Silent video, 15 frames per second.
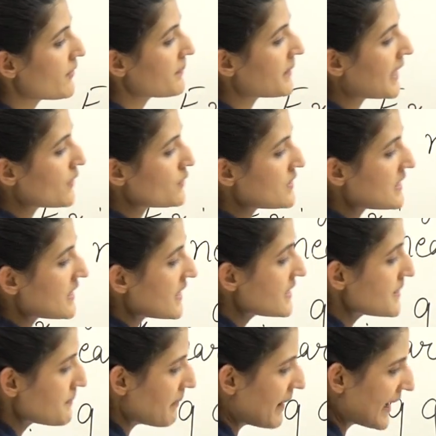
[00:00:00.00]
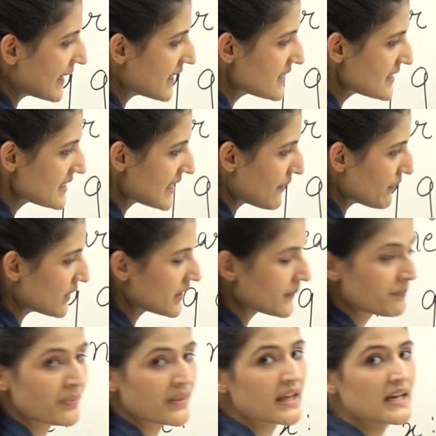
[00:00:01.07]
from 1000 is minus 7.
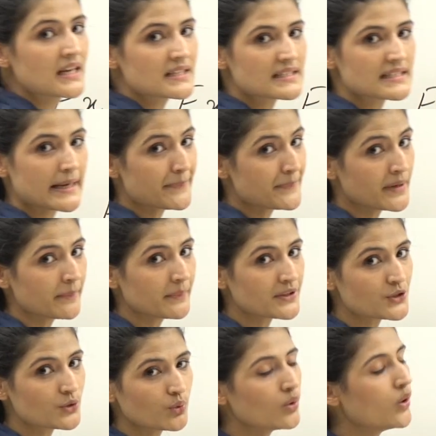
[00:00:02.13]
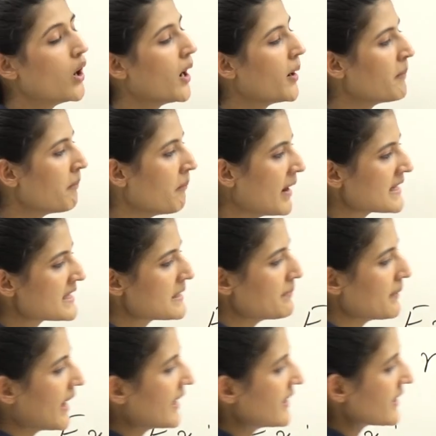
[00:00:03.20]
Step number two,
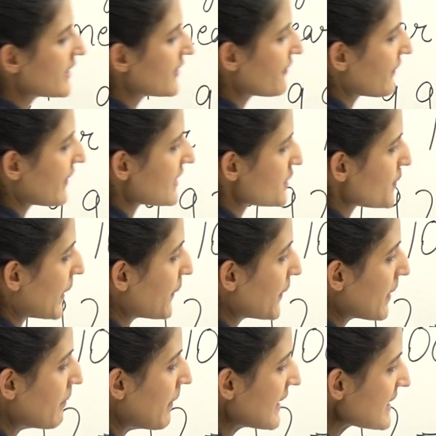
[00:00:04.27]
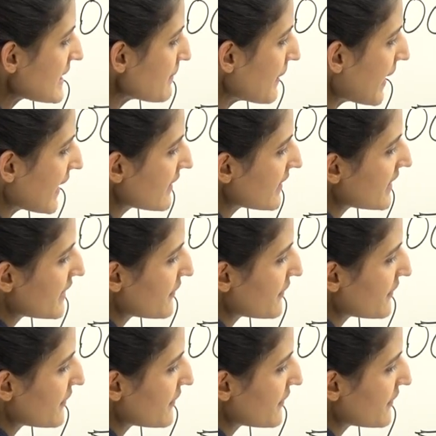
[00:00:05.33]
multiply the difference. When we are multiplying the